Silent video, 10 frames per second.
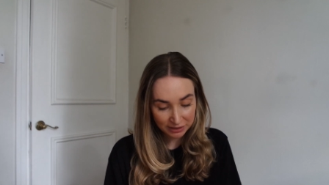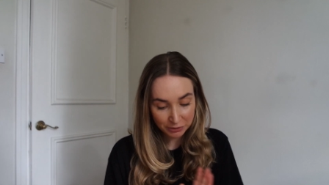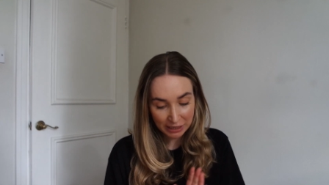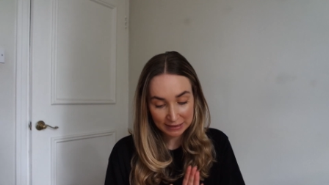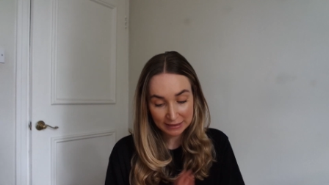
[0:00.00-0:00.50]

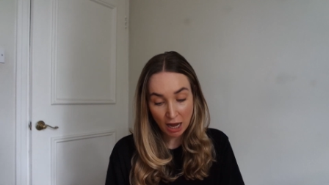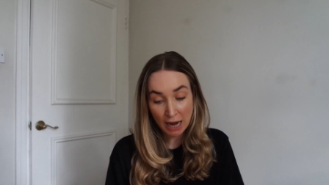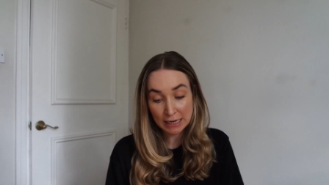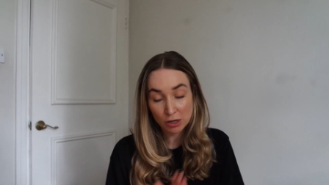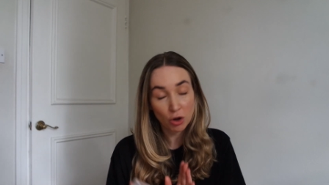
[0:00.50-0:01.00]
So yeah,
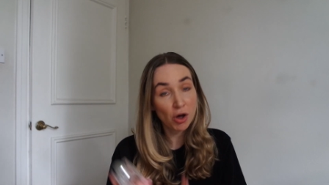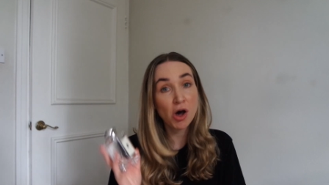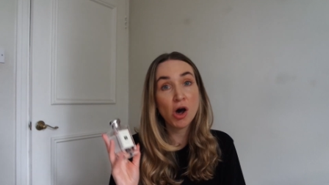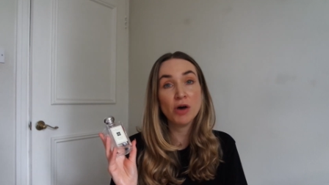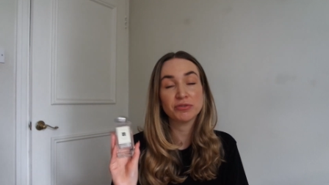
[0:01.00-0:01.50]
I
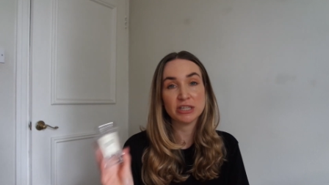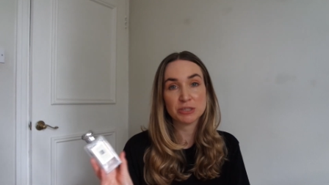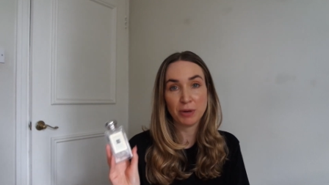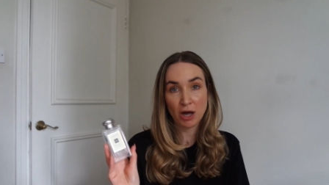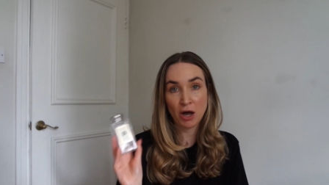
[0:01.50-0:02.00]
love
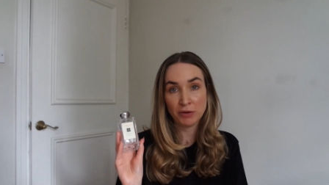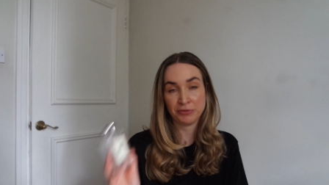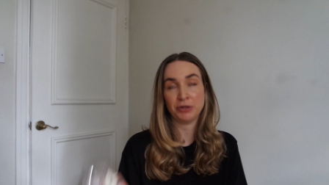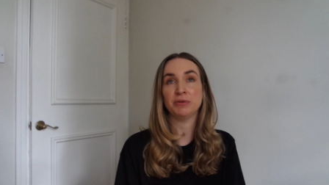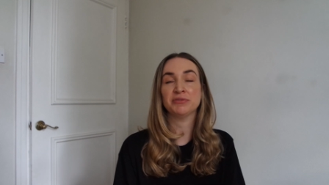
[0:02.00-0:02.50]
this
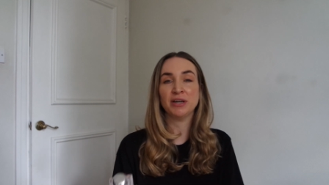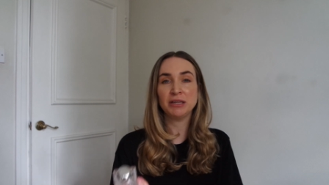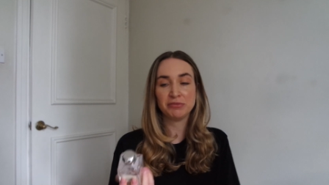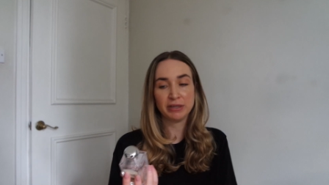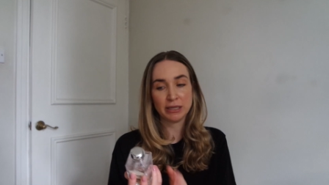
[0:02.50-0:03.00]
perfume. The
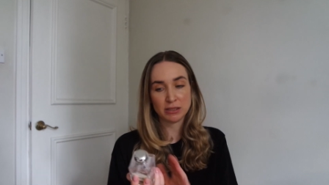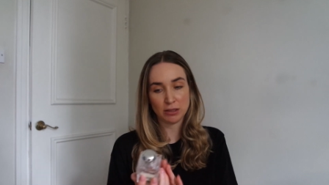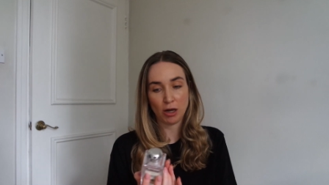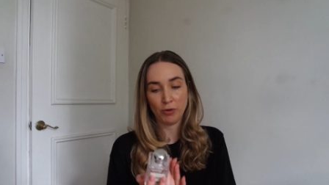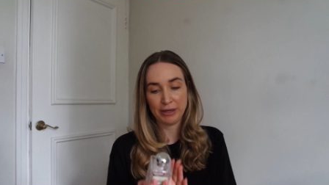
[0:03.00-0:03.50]
funny thing is
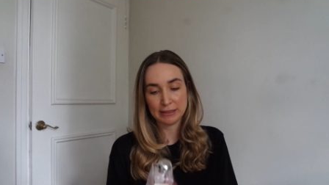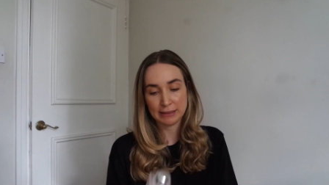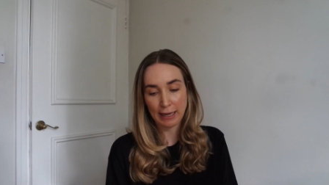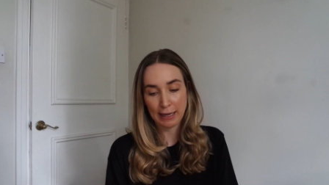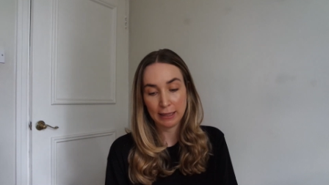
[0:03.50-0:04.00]
though,
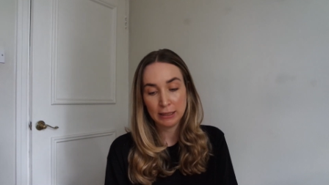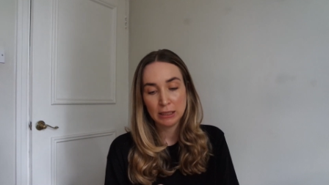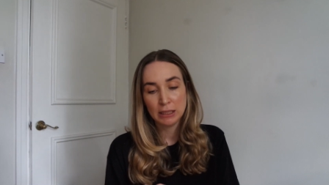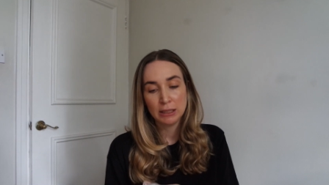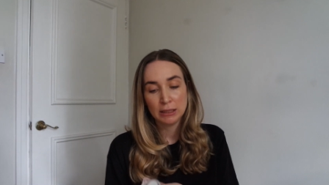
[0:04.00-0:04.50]
is that
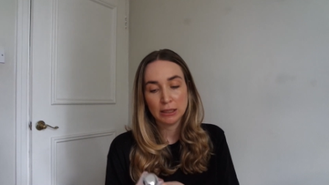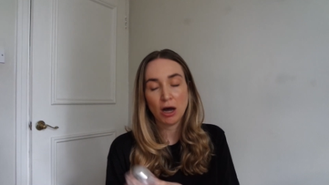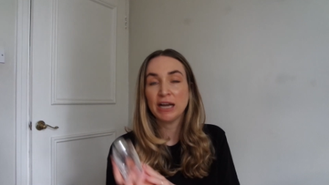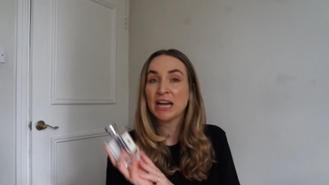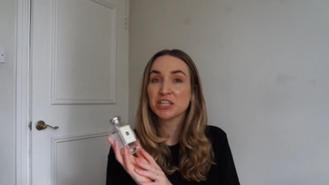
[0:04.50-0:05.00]

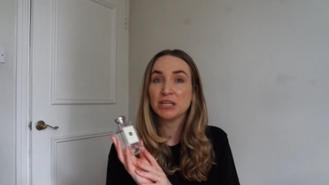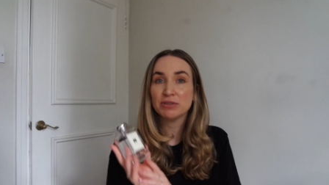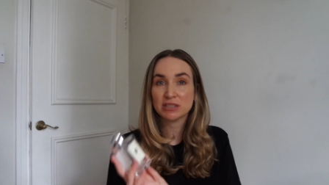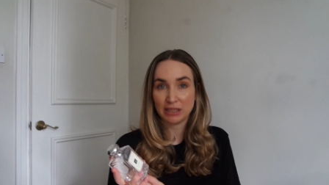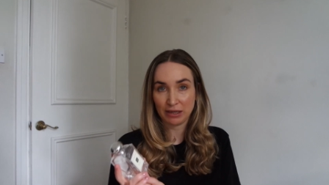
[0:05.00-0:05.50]
I actually
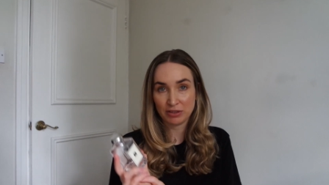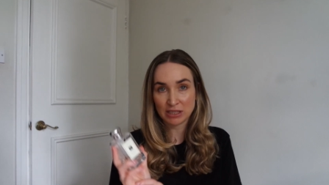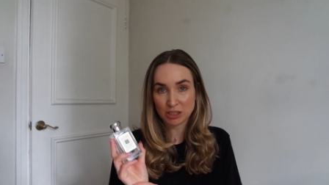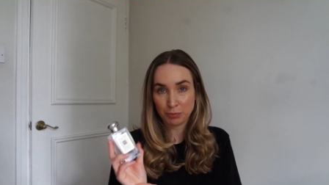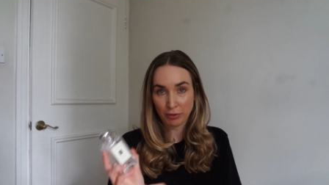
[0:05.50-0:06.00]
received
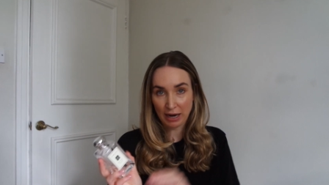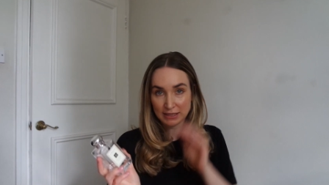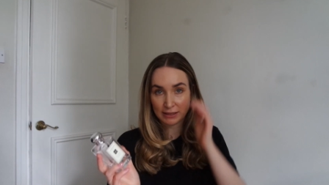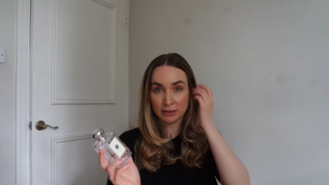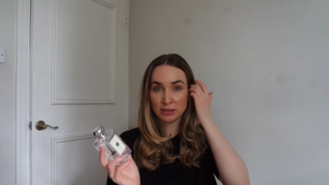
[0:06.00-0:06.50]
this as a
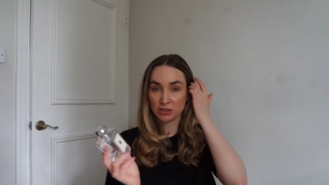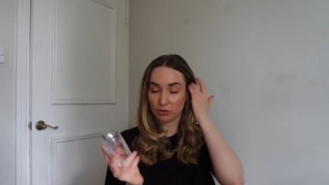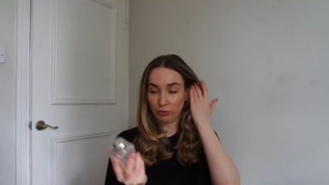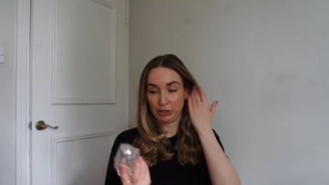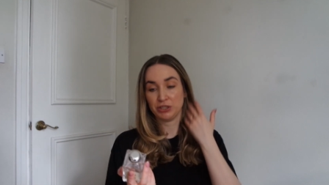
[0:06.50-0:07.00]
present,
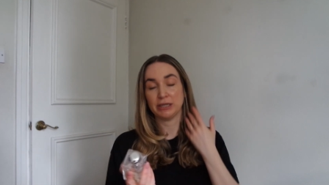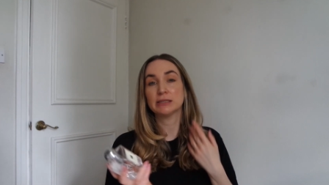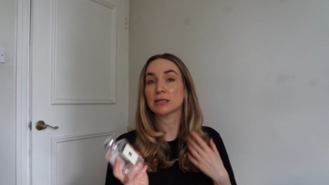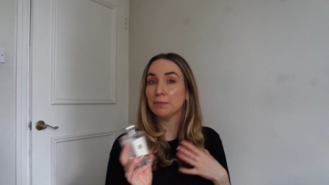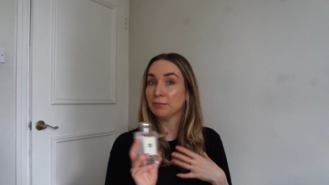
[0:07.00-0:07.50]
which
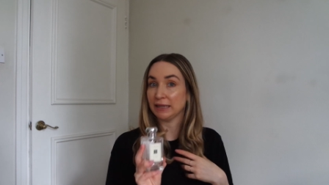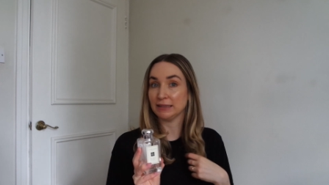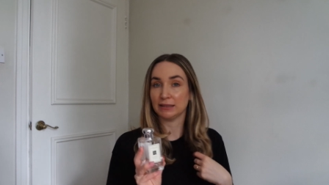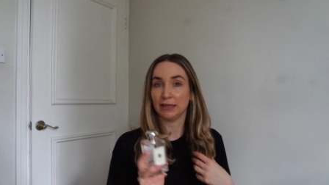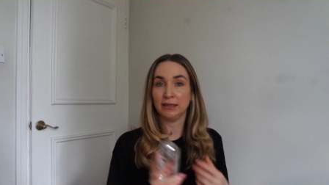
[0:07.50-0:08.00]
is
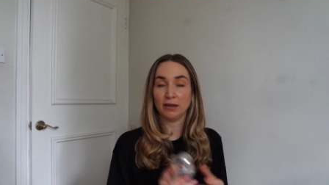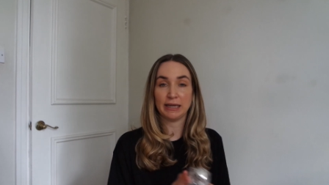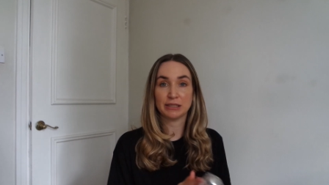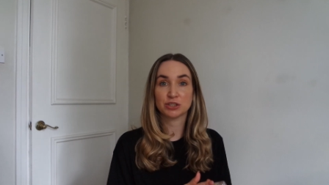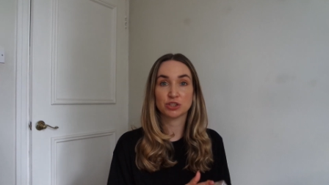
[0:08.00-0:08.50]
amazing.
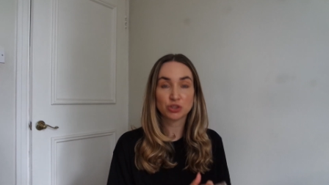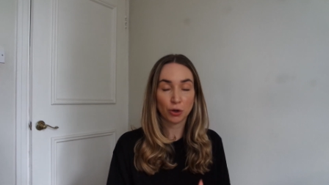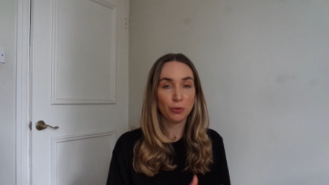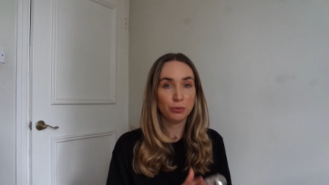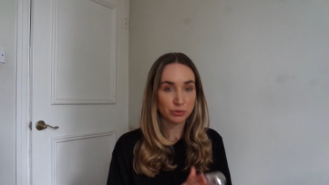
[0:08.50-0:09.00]
Like,
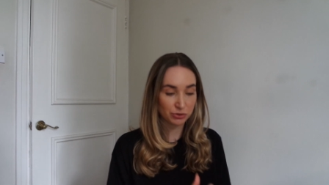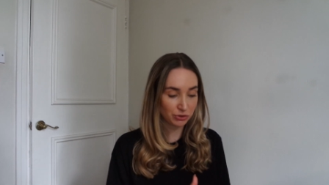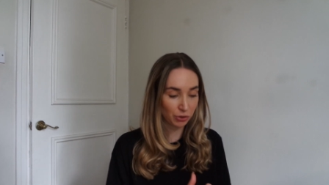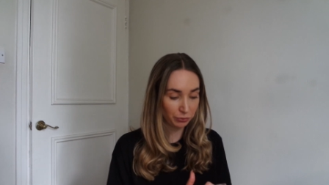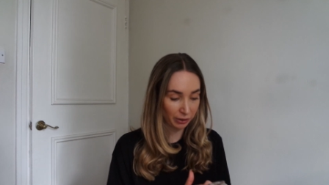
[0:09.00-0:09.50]
so
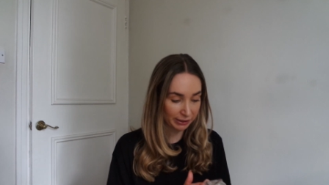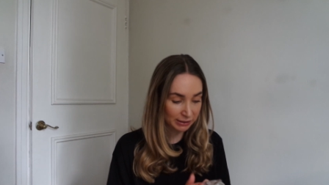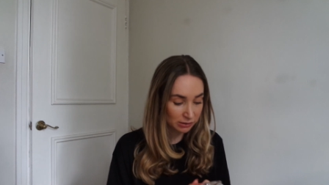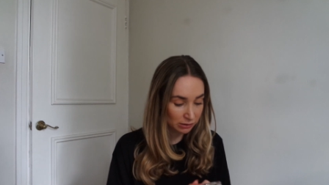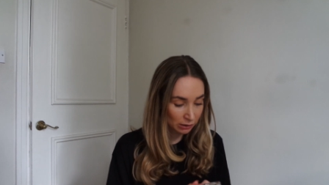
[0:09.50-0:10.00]

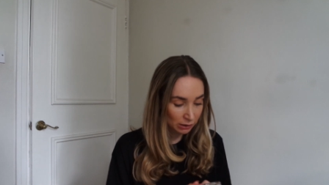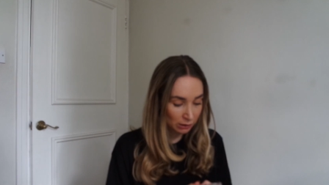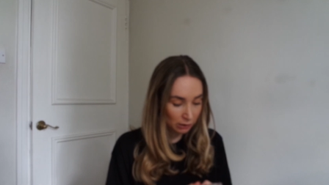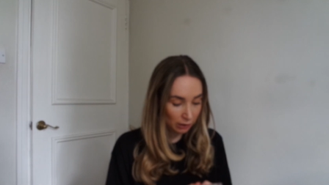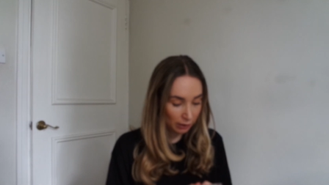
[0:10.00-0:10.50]
nice.
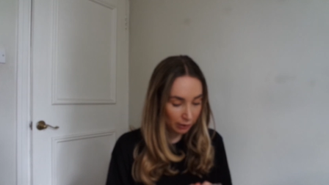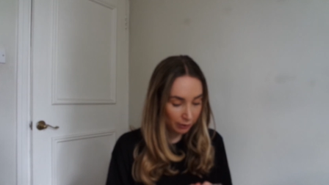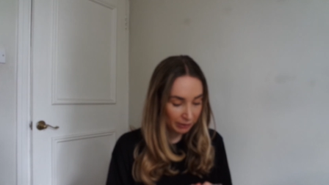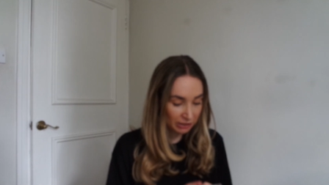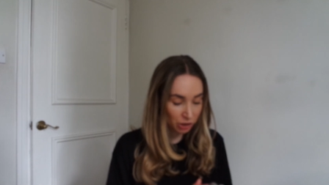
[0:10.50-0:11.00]

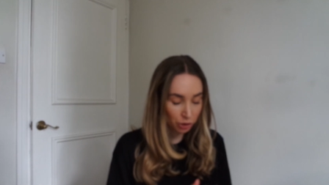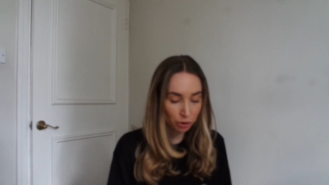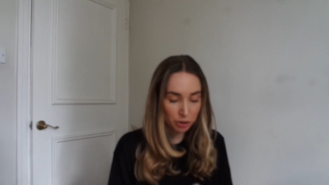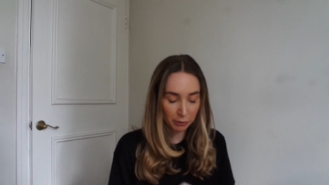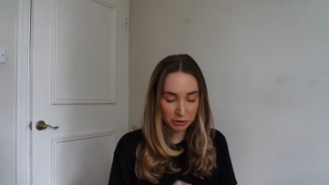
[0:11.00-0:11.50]
It's a
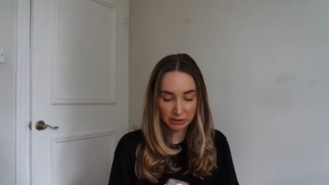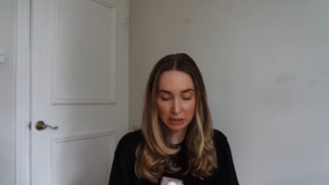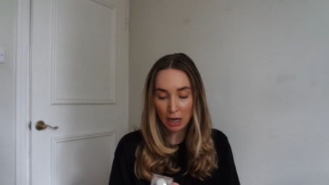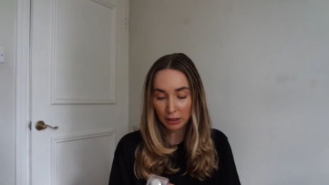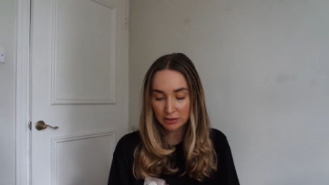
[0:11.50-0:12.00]
huge bottle.
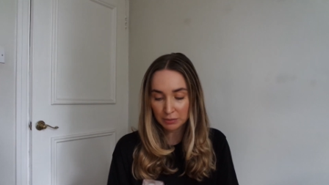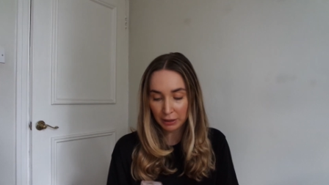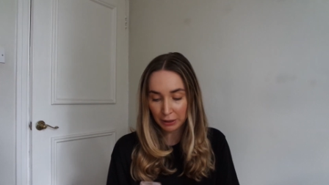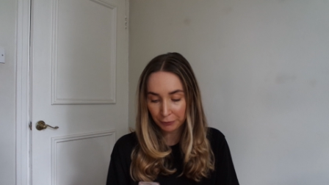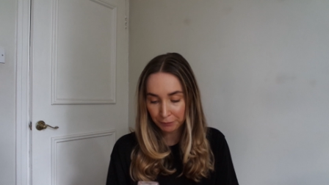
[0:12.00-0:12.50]
It's 100
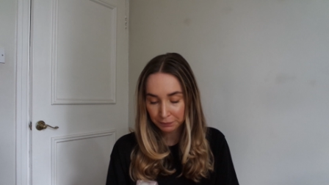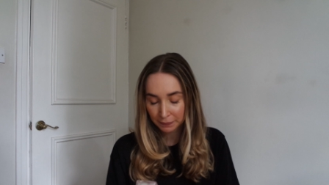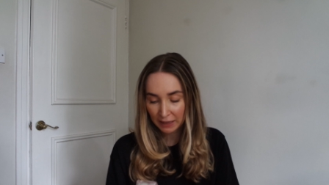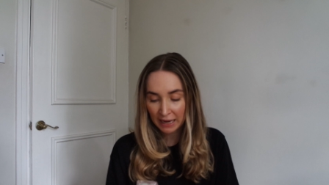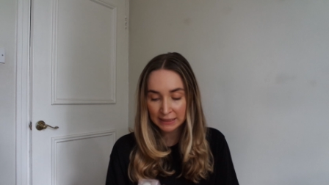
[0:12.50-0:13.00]
ml.
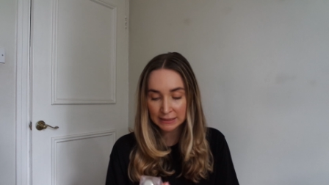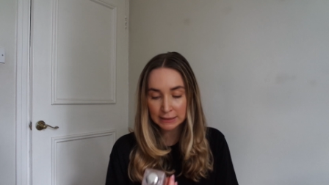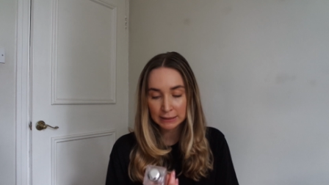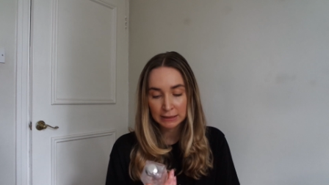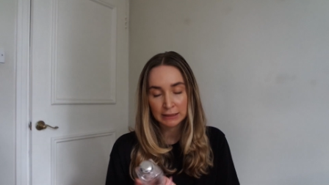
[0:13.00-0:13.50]
And